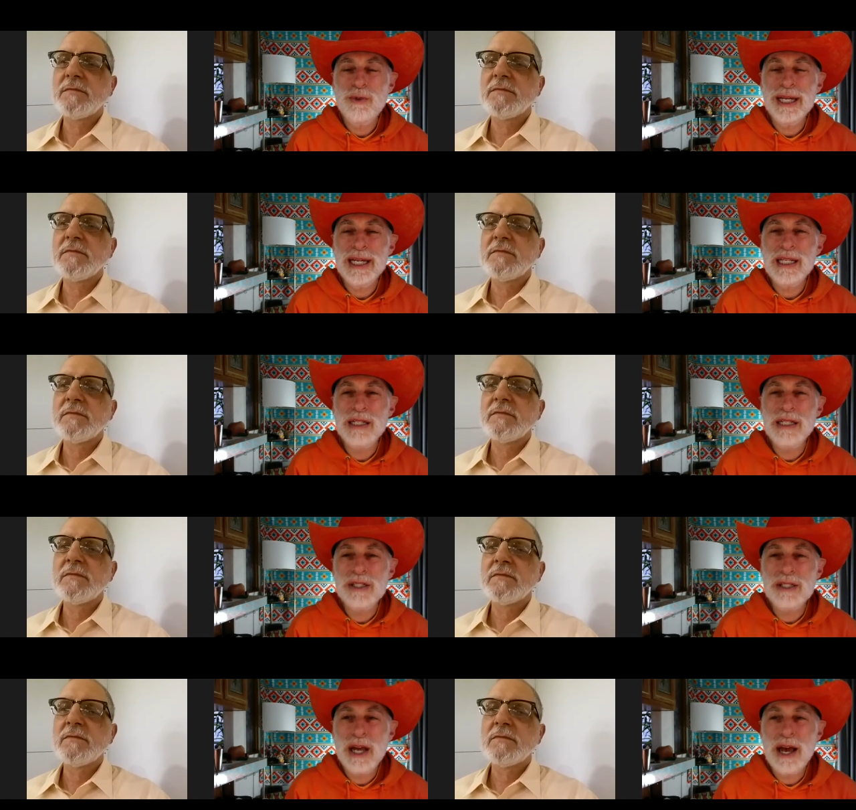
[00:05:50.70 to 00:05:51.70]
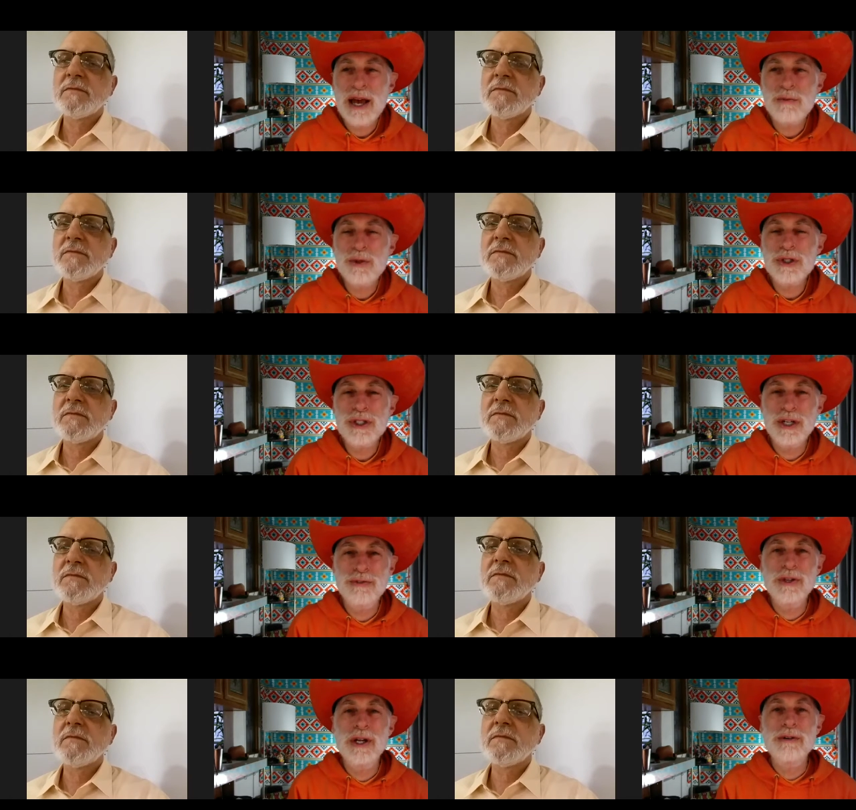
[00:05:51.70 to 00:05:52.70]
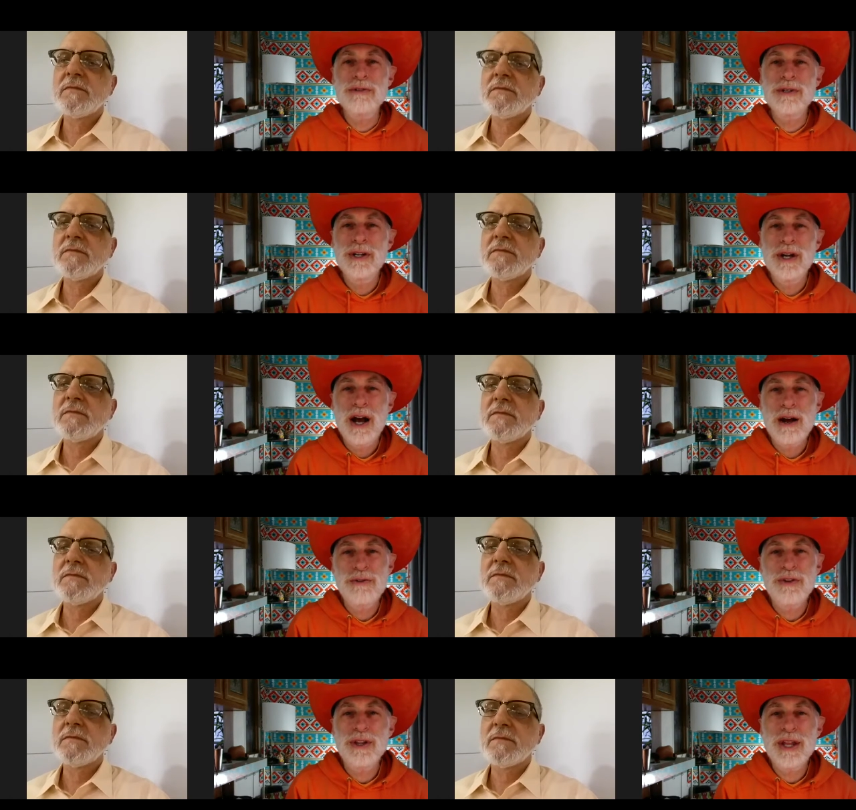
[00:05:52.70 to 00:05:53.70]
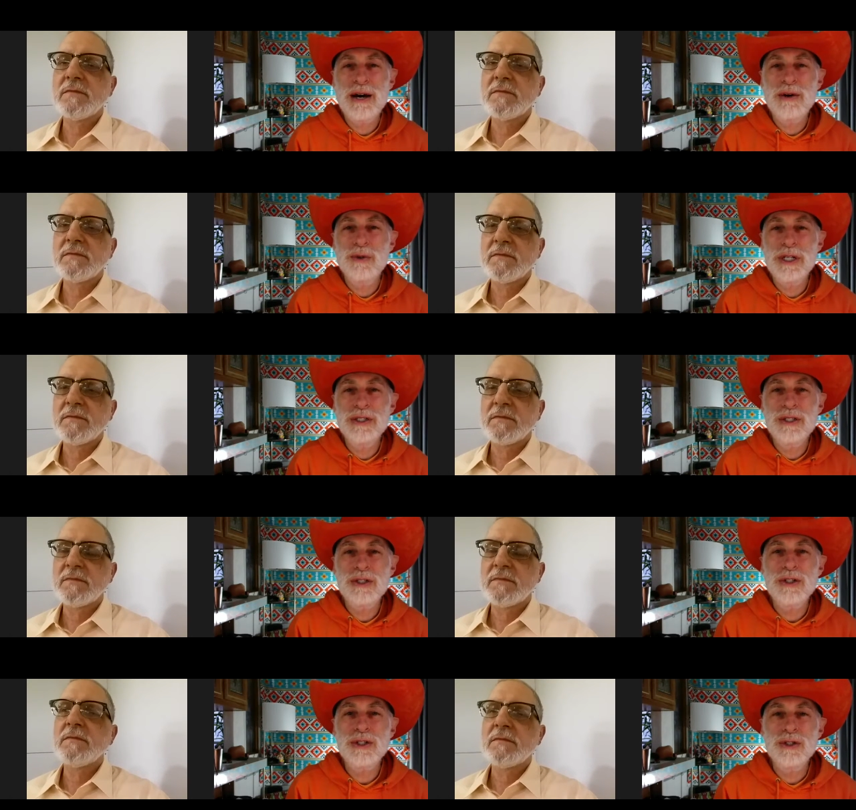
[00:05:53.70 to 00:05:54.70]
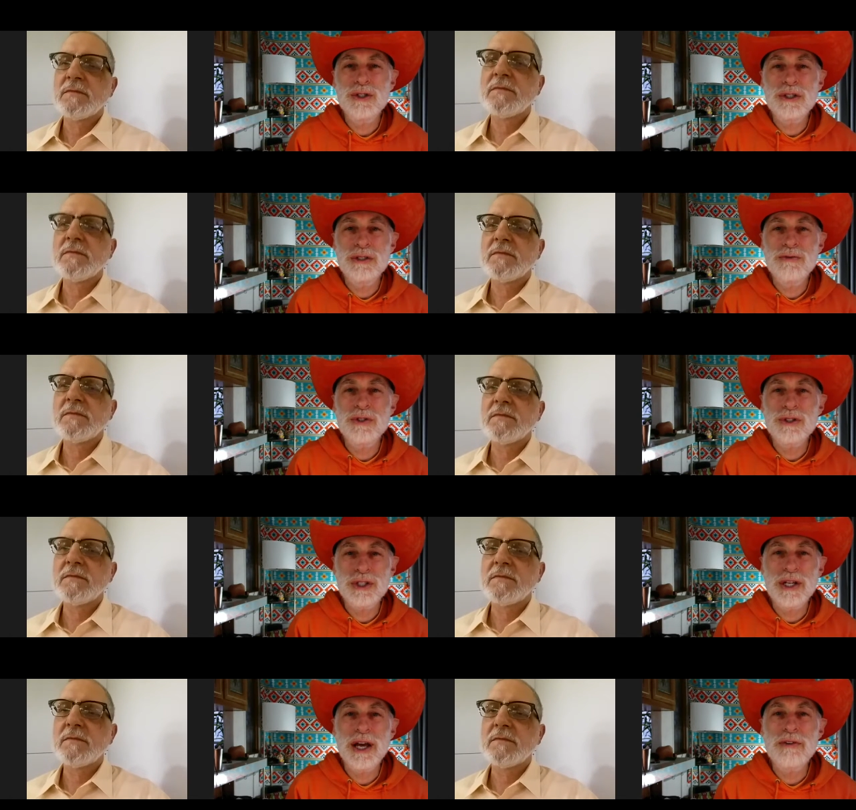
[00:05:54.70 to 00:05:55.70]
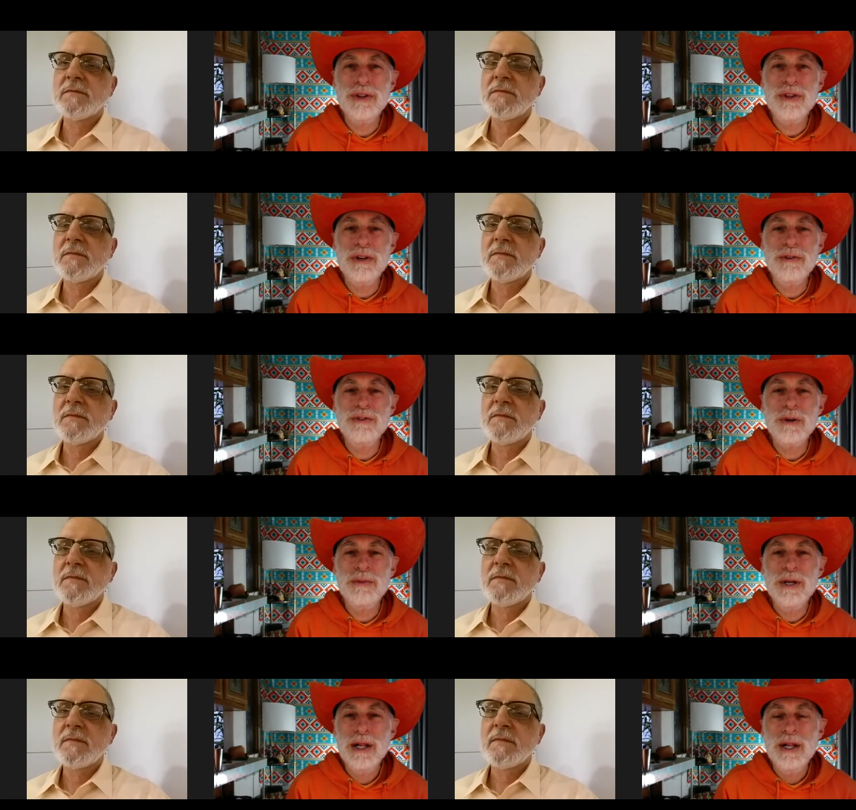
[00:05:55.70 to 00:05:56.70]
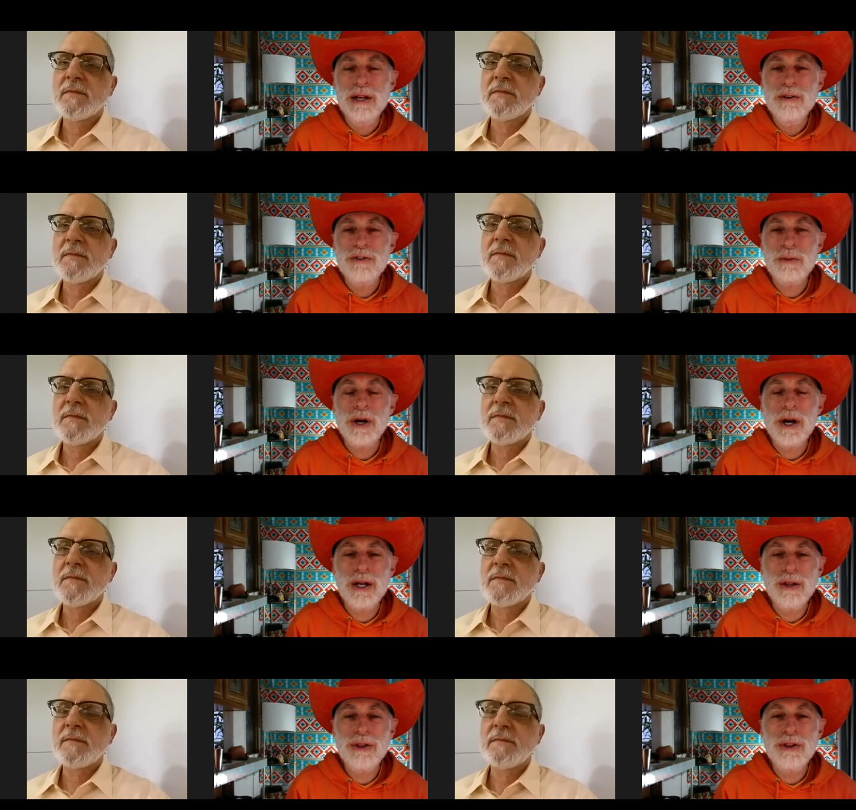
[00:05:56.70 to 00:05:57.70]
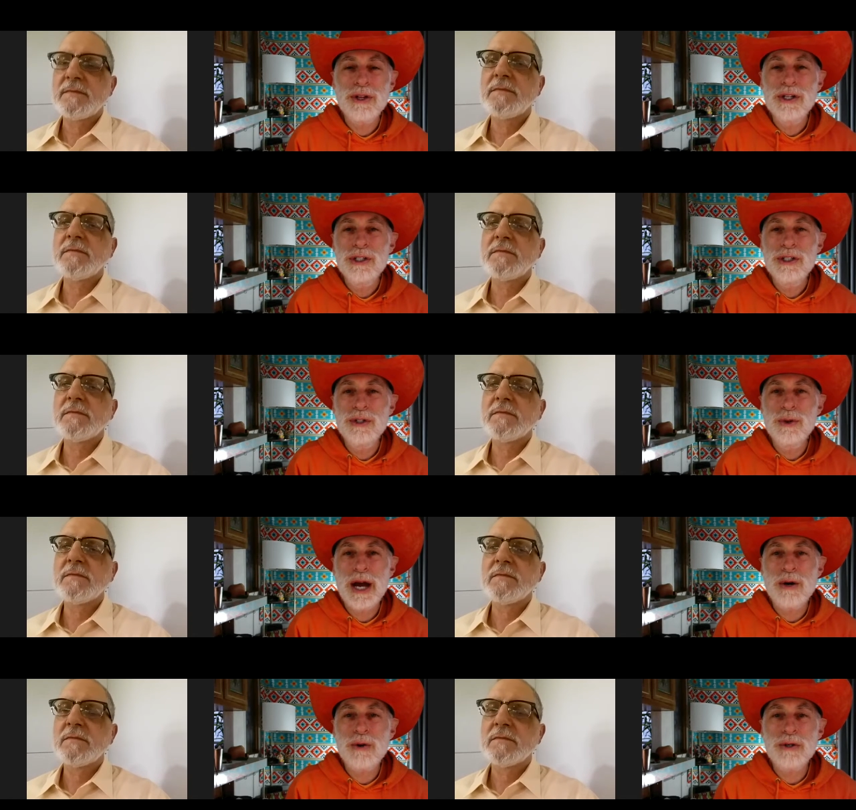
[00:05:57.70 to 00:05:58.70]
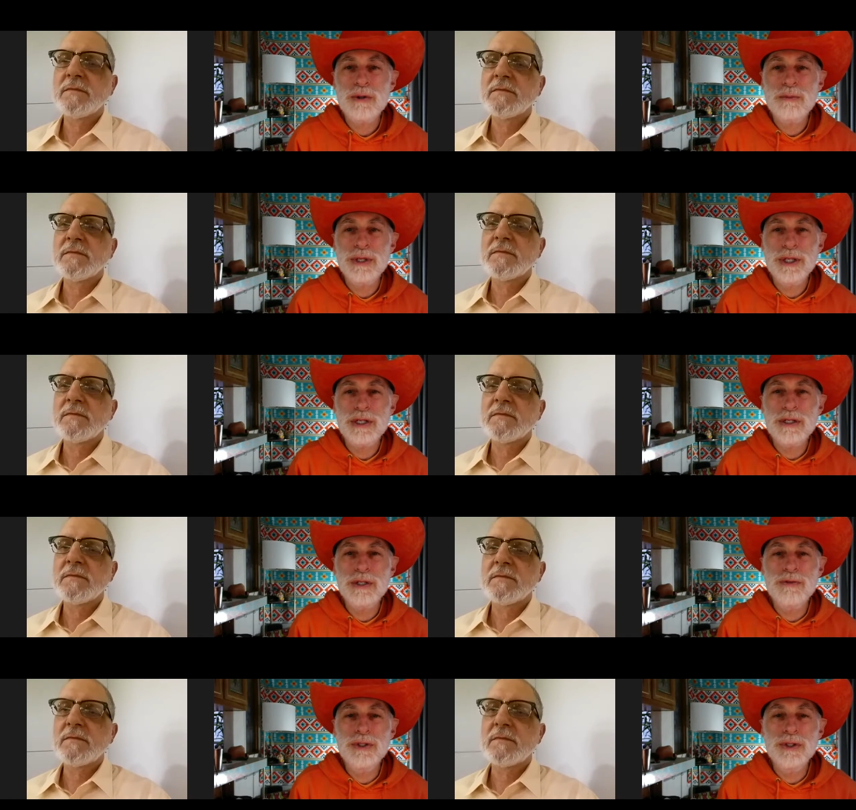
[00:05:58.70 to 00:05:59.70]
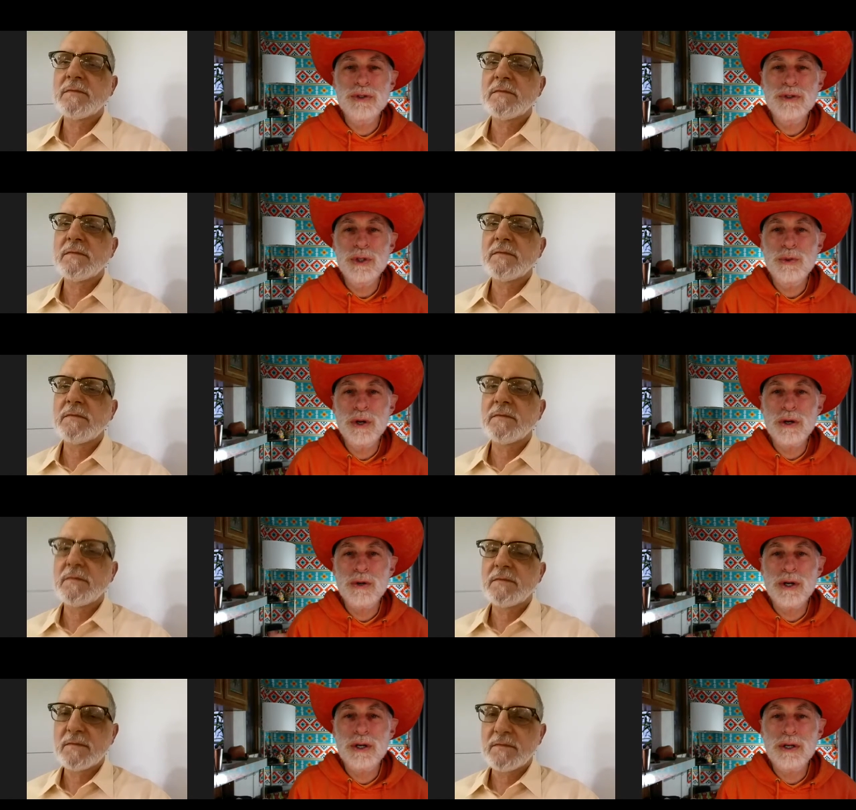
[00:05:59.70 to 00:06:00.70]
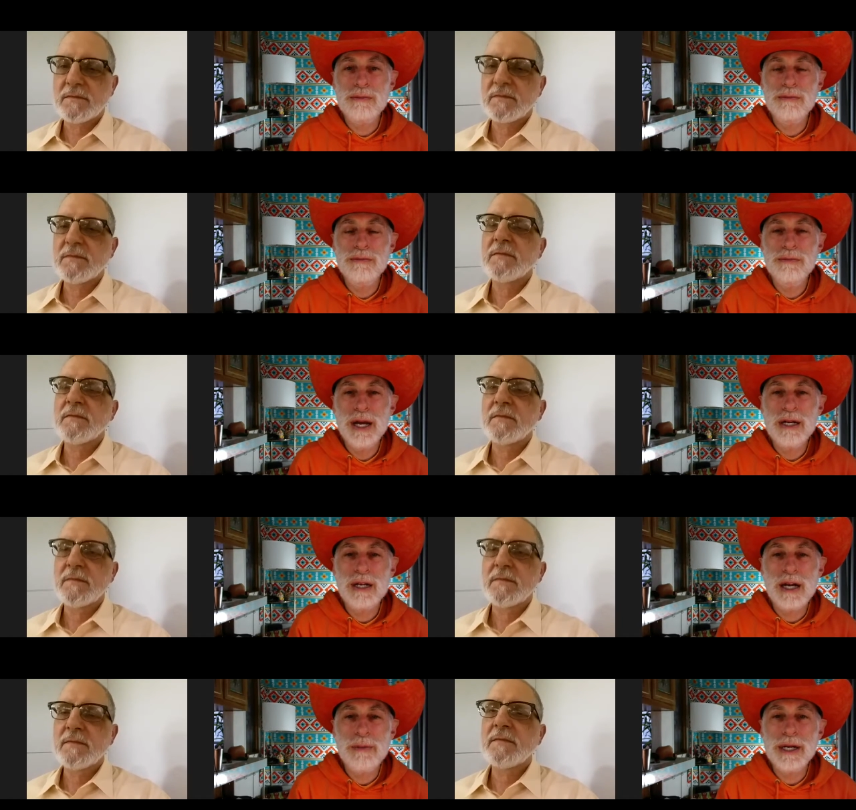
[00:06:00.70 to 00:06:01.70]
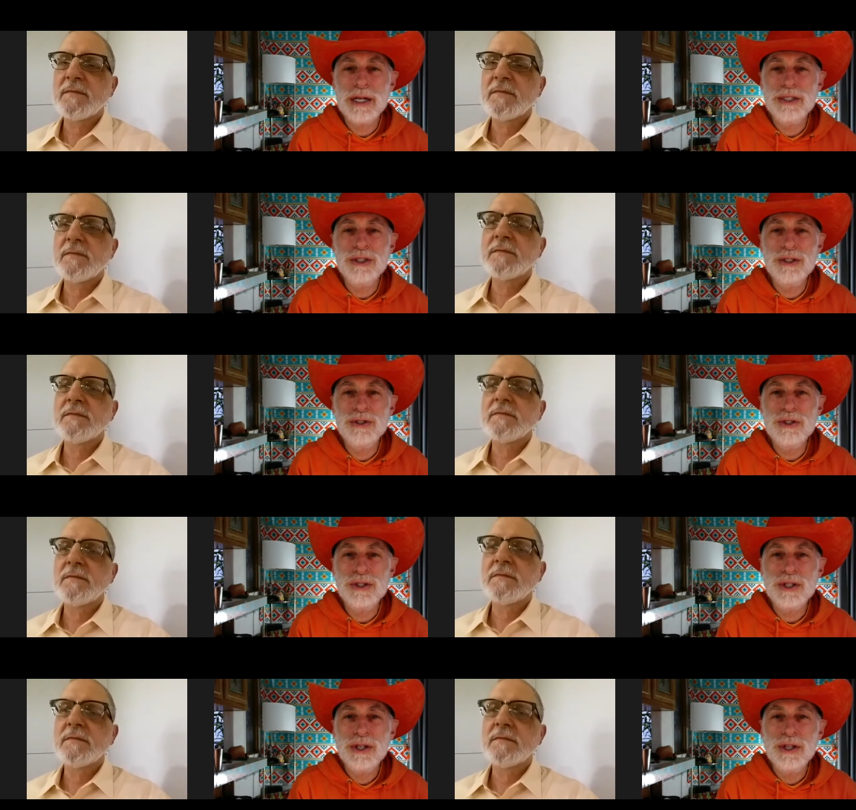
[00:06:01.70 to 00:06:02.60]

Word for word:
Speaker 1: we can have more self-love, I feel that is the solution to virtually everything, from our health to our political views to our economic issues,